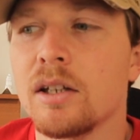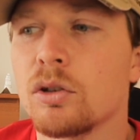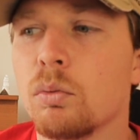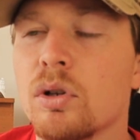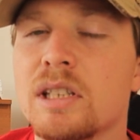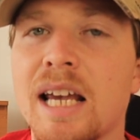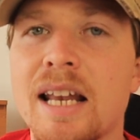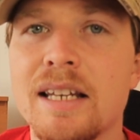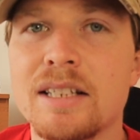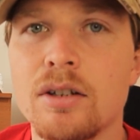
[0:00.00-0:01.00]
towards the
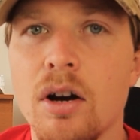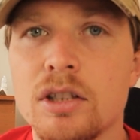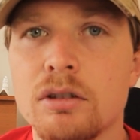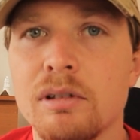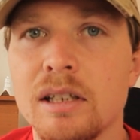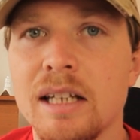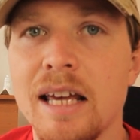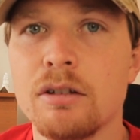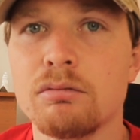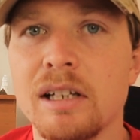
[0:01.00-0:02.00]
end it starts to
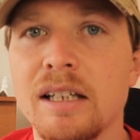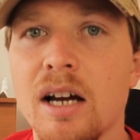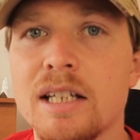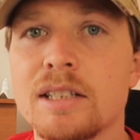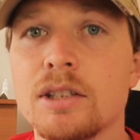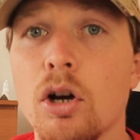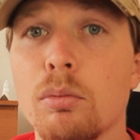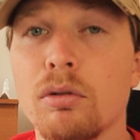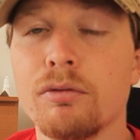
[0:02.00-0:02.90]
get this really nice snowball